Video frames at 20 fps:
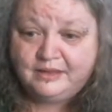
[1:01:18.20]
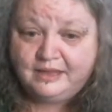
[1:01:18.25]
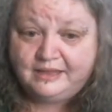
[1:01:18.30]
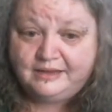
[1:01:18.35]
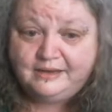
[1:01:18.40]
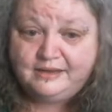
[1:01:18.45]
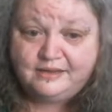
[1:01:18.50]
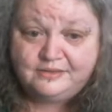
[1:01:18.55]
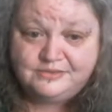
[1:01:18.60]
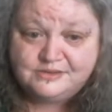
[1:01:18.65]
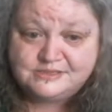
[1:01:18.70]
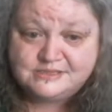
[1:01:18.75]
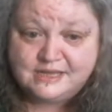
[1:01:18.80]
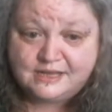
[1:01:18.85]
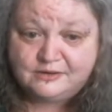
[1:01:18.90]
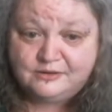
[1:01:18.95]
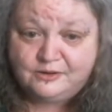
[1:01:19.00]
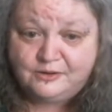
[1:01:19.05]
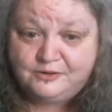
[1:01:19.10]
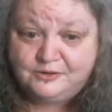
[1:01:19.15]
any other
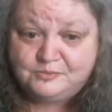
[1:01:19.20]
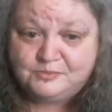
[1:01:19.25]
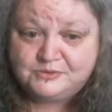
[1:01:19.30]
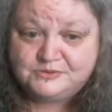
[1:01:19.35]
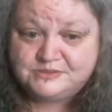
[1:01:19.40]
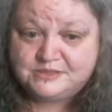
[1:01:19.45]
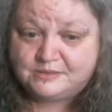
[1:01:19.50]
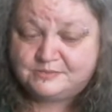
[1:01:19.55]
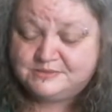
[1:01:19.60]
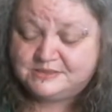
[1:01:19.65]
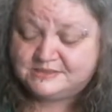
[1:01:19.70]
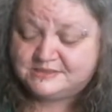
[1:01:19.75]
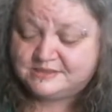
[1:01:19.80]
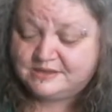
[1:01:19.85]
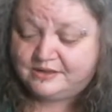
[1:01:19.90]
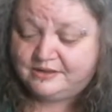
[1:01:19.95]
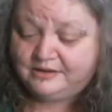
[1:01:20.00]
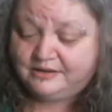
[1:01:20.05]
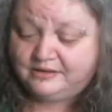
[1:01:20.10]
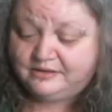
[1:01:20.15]
downloadables I'm
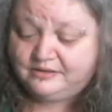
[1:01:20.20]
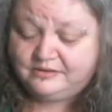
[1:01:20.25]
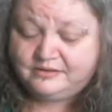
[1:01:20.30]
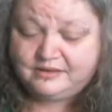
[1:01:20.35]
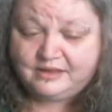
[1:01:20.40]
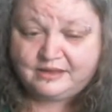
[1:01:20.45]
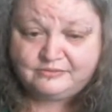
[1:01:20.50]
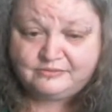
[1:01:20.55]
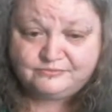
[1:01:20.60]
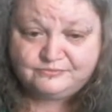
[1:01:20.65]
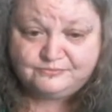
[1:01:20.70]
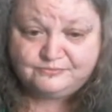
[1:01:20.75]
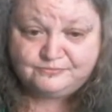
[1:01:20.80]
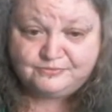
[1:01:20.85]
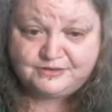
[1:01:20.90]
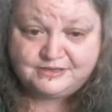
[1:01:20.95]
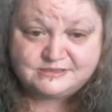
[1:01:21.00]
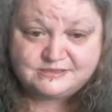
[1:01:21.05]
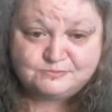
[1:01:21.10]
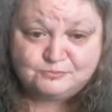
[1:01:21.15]
designing, you get
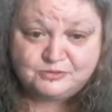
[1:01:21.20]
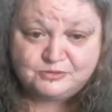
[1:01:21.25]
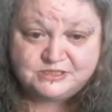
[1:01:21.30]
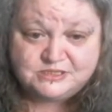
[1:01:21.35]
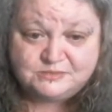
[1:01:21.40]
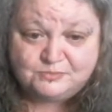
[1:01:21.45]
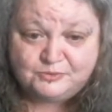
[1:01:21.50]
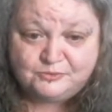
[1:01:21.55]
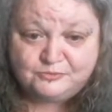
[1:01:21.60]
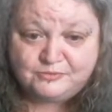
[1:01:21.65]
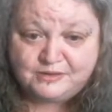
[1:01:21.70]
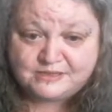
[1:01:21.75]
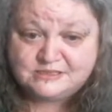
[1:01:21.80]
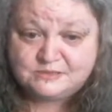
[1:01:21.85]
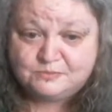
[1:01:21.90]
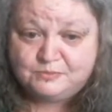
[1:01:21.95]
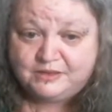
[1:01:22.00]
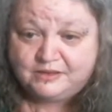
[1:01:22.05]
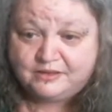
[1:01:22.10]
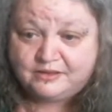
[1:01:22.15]
printable
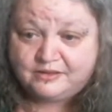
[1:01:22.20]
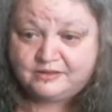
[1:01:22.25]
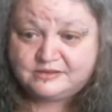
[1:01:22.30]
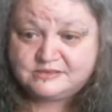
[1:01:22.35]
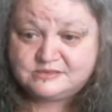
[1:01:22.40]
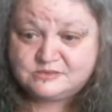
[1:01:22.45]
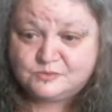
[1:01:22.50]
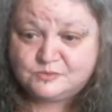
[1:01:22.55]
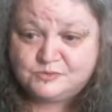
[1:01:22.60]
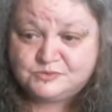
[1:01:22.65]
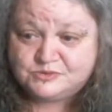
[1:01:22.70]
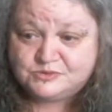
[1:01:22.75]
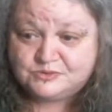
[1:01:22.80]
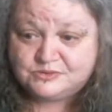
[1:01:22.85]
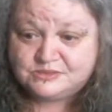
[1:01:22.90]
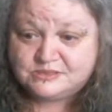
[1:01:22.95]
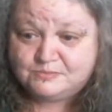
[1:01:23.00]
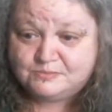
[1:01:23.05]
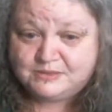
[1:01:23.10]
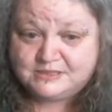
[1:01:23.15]
recipe cards, all
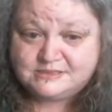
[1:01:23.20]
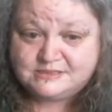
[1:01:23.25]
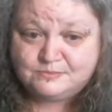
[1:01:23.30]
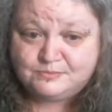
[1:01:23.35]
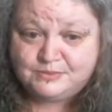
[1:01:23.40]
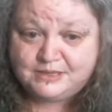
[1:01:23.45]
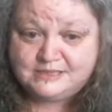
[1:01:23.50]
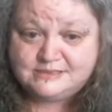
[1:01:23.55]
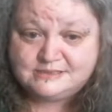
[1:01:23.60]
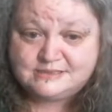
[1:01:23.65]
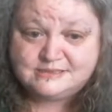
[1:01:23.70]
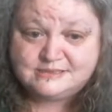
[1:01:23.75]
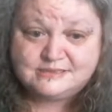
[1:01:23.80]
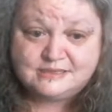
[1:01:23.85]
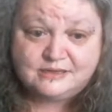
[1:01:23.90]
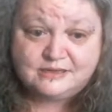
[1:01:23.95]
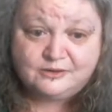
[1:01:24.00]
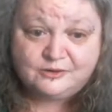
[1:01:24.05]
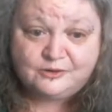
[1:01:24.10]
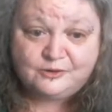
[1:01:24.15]
sorts of bits and pieces
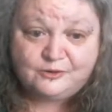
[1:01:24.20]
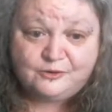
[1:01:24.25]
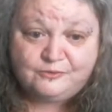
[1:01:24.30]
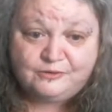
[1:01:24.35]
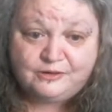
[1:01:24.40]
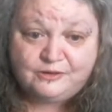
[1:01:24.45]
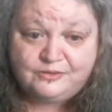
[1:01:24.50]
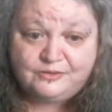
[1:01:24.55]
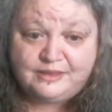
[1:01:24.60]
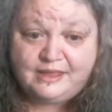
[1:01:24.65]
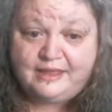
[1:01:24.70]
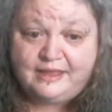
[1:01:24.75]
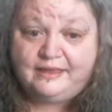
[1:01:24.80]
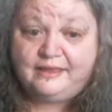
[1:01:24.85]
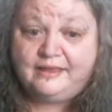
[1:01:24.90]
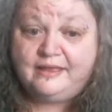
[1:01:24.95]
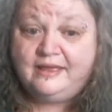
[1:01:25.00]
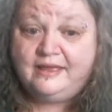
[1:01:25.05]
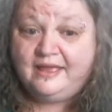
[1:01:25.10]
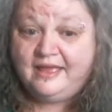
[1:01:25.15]
that are occurring on there,
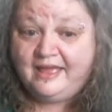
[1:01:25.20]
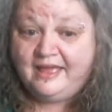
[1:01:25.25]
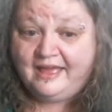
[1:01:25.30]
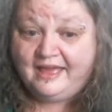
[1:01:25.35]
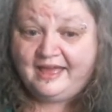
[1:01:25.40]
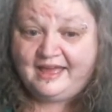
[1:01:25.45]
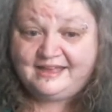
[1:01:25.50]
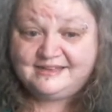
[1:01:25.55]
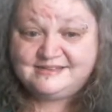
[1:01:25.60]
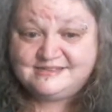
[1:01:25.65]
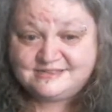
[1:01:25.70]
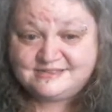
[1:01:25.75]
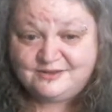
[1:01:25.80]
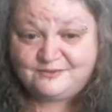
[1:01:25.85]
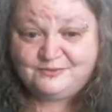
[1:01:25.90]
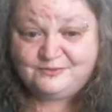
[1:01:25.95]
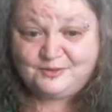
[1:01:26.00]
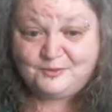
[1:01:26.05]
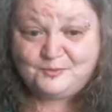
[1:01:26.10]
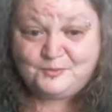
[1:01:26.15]
and
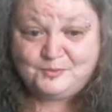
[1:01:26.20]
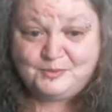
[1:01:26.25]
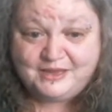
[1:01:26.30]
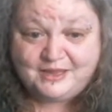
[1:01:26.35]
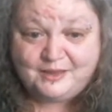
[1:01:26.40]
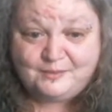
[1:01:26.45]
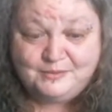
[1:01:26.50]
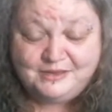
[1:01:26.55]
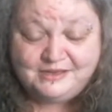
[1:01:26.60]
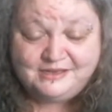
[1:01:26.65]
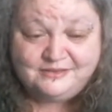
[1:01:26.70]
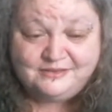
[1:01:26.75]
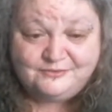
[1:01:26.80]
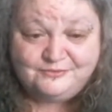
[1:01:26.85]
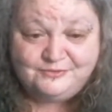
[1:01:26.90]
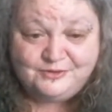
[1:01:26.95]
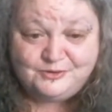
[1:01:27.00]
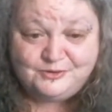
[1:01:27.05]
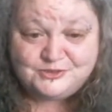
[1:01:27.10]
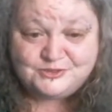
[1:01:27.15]
stuff that will be coming in the
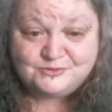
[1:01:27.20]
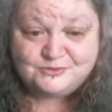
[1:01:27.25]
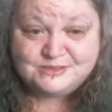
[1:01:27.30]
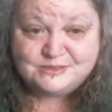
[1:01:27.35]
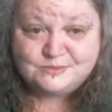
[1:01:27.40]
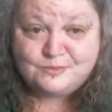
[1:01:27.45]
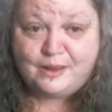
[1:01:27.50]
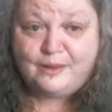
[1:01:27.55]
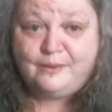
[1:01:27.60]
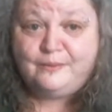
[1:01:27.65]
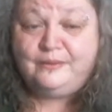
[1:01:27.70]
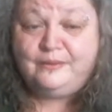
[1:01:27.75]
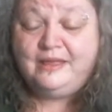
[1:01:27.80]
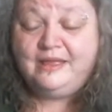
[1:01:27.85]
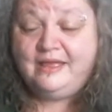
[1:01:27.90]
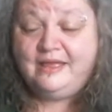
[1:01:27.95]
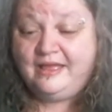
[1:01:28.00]
future as well.